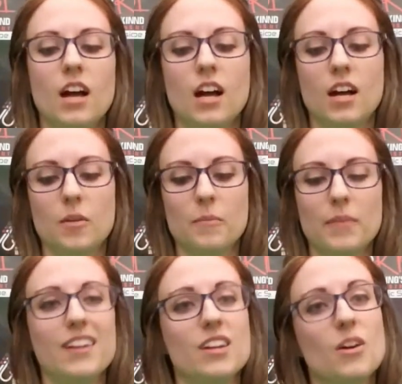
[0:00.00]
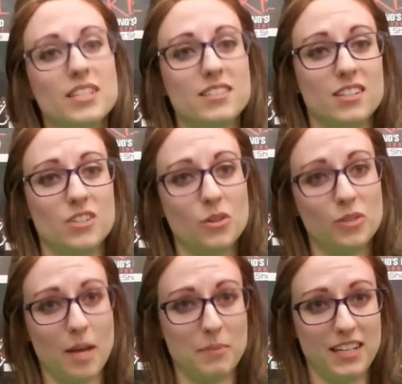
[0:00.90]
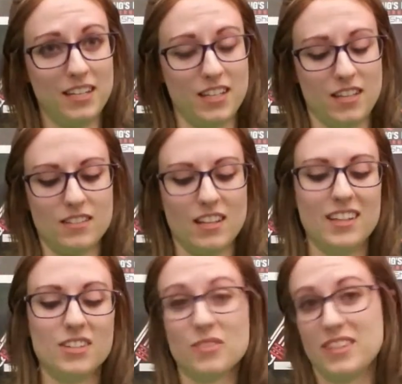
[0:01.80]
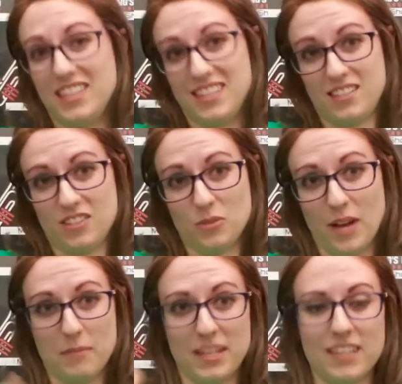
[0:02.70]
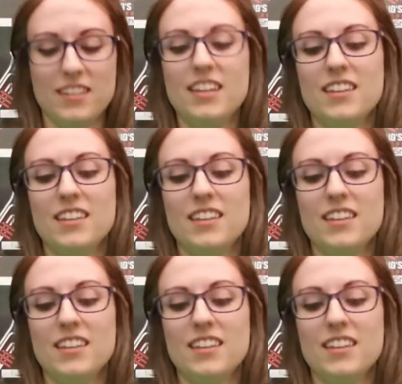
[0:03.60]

I know I said don't grab any keys. I don't think this is grabbing.